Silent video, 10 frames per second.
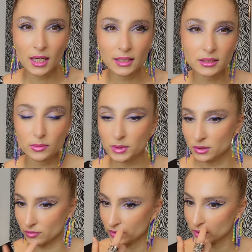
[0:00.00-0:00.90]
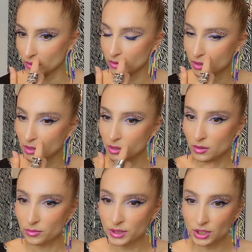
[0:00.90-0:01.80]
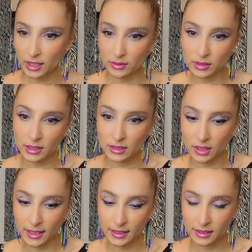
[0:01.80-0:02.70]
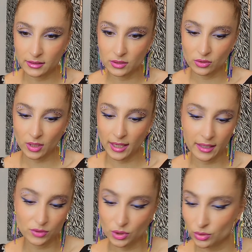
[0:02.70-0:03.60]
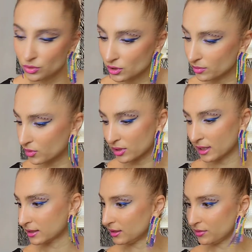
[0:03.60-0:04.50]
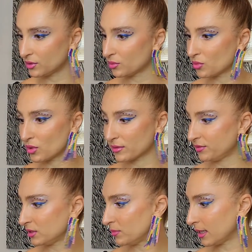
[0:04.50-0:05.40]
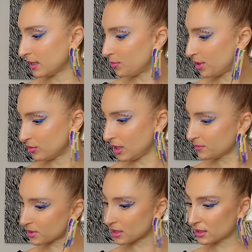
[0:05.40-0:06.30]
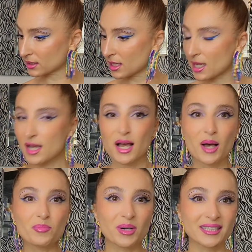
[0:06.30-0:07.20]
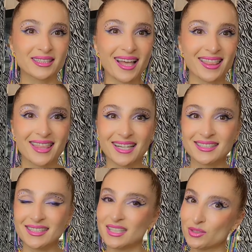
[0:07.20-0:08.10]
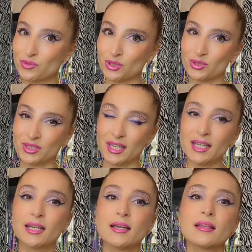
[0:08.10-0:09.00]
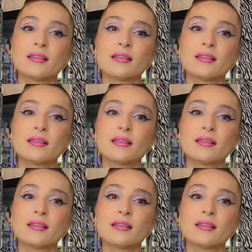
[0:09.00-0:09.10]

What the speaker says: a little bit of glow, which I really like it. So I have to use it more and give you more feedback about that product. But that's it for today.